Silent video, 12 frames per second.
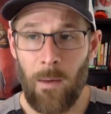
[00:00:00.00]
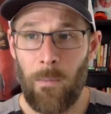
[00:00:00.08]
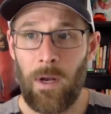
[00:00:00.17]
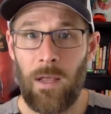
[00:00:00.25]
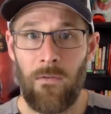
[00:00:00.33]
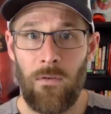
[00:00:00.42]

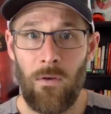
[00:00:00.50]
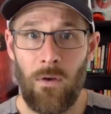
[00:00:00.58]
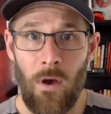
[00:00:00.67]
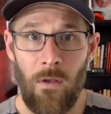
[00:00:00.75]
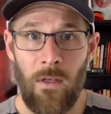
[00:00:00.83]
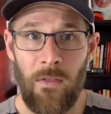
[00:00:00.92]
But if you
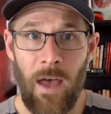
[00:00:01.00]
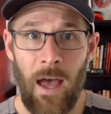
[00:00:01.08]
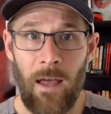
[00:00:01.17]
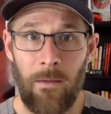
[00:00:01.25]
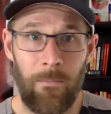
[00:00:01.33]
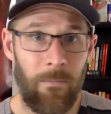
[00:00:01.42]
know that
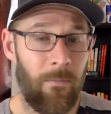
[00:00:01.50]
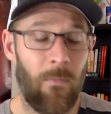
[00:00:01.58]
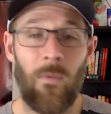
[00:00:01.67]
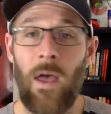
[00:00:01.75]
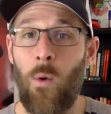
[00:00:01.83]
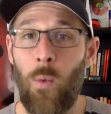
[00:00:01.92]
that
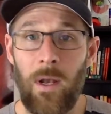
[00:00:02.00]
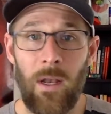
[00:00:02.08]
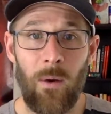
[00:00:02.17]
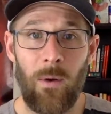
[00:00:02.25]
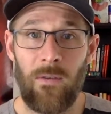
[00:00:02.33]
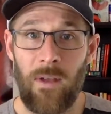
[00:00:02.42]
that
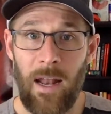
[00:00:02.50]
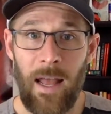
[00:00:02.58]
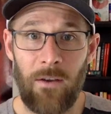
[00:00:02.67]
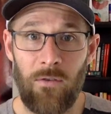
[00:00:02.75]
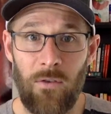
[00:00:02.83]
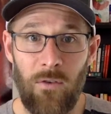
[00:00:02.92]
window is not
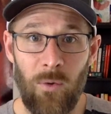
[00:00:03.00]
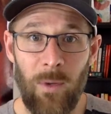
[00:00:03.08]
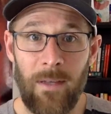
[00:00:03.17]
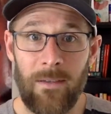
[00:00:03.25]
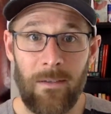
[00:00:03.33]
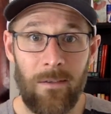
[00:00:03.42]
actually two
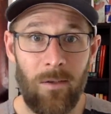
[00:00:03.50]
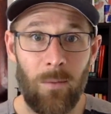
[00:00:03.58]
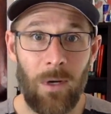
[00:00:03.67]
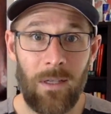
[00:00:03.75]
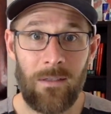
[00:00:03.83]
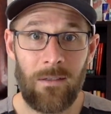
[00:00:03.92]
weeks, it's two
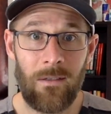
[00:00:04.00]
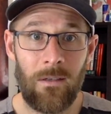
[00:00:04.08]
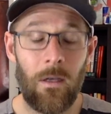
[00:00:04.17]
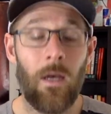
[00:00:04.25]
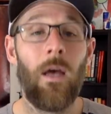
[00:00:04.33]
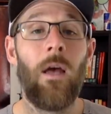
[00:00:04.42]
months.
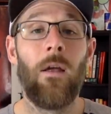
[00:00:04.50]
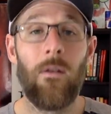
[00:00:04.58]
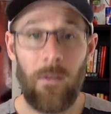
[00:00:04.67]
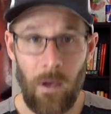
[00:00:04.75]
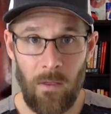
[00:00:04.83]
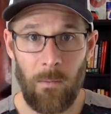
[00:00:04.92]

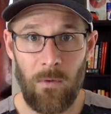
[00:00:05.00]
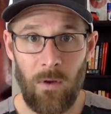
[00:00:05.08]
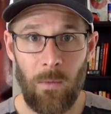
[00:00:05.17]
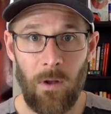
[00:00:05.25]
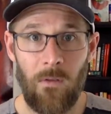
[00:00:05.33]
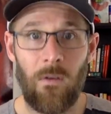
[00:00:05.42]
Tell them two
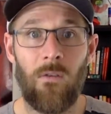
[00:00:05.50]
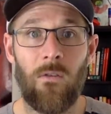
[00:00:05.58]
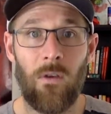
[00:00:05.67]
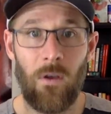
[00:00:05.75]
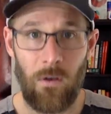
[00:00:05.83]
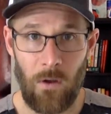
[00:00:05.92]
months
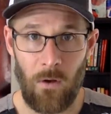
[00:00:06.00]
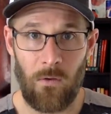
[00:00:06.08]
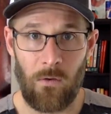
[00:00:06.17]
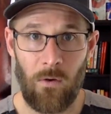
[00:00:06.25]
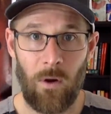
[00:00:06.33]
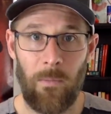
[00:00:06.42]
so you don't
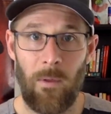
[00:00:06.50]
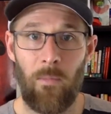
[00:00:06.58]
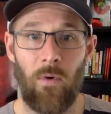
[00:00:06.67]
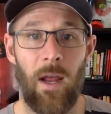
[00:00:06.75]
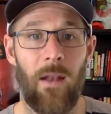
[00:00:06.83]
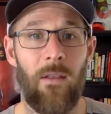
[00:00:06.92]
screw up the
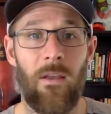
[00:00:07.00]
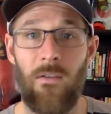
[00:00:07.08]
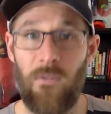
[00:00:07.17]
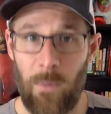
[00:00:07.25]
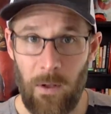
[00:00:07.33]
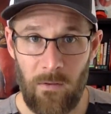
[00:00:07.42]
brand that you
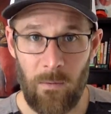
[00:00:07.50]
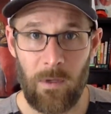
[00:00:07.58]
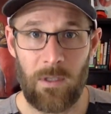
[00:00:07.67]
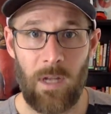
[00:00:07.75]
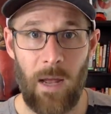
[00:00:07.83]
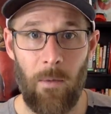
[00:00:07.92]
spent so
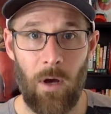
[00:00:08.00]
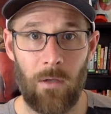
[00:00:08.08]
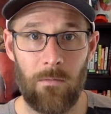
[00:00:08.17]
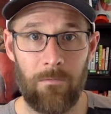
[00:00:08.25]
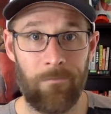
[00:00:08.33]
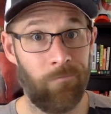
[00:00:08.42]
much time on.
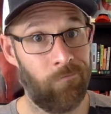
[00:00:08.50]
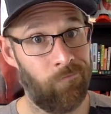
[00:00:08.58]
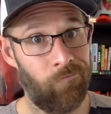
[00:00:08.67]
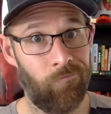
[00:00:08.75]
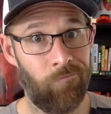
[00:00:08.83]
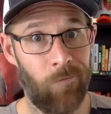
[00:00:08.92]

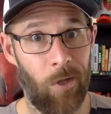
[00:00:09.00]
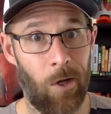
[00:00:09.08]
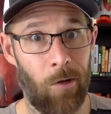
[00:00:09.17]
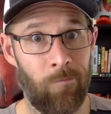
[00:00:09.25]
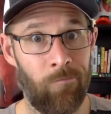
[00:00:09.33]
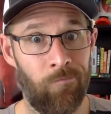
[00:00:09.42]
You know?